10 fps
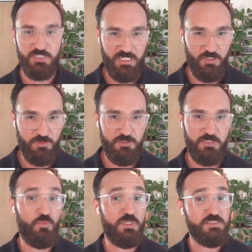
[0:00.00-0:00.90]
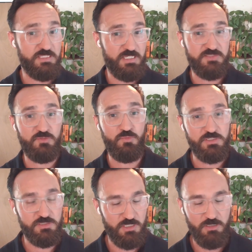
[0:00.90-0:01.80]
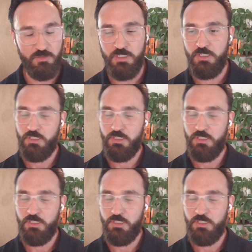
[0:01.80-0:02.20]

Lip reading: your calendar and what is a yes and what is a no.